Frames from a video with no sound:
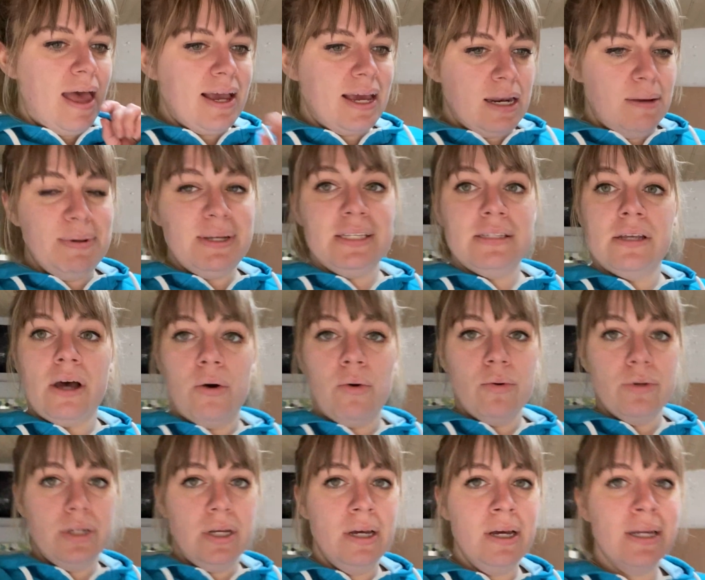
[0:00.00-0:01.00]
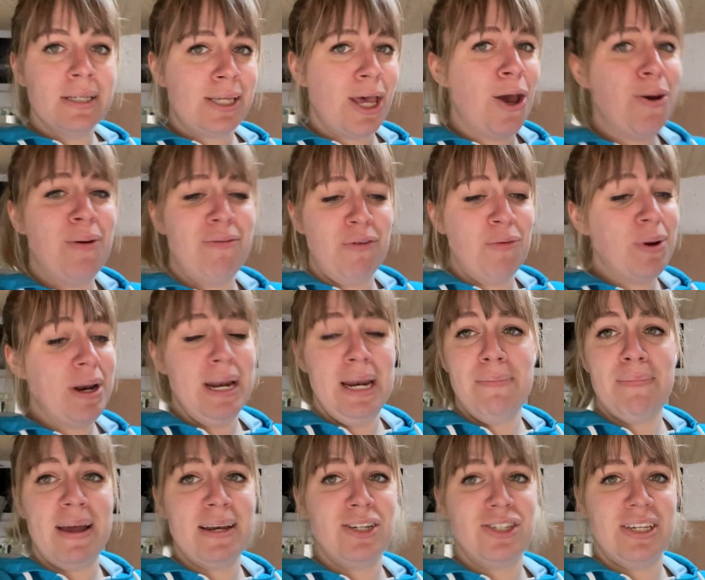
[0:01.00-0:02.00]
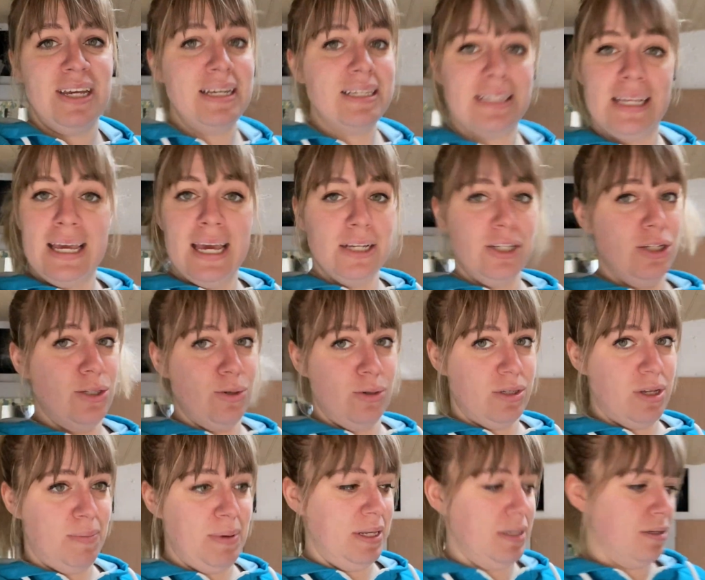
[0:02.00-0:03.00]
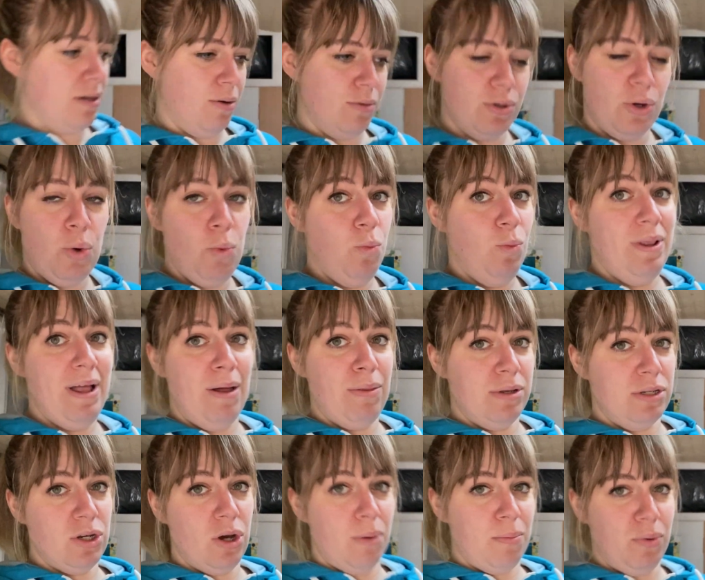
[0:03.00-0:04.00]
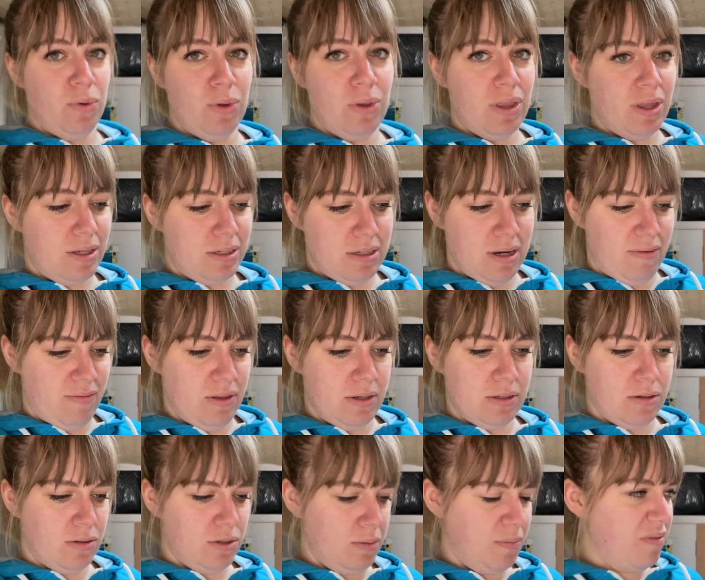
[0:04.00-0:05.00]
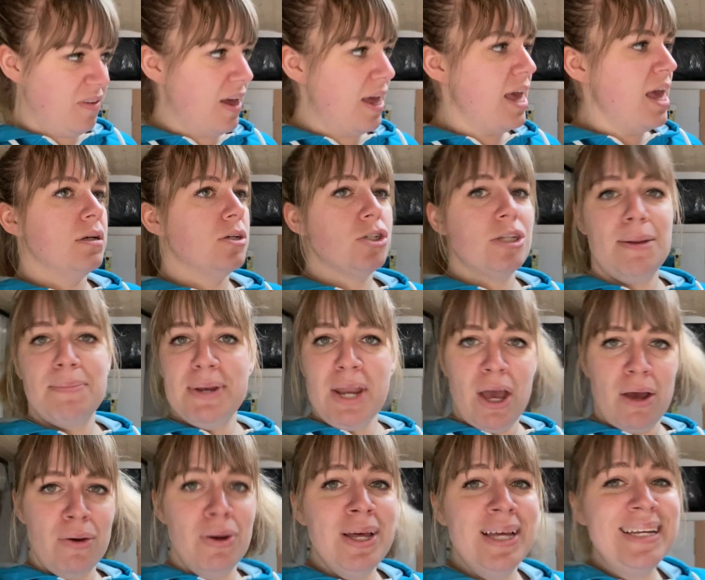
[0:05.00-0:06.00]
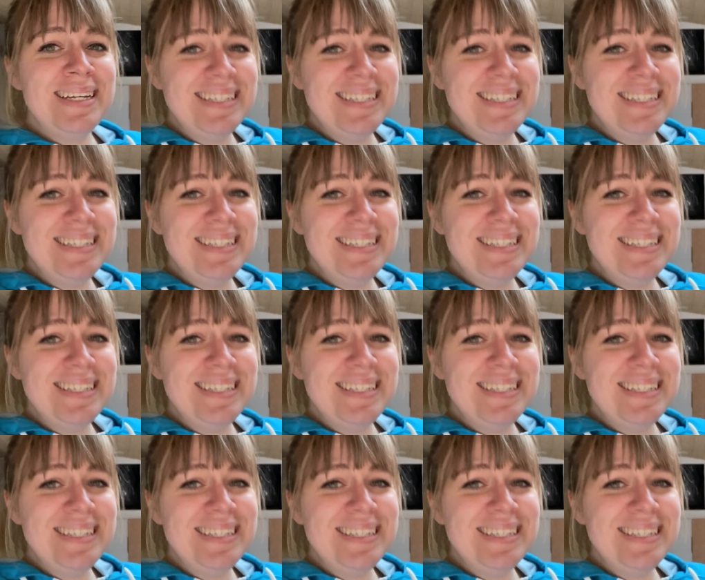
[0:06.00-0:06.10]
going to be sold, so if you want any bench seats, the kitchen's also being sold without the top or the stuff that's on top of it. Just let me know.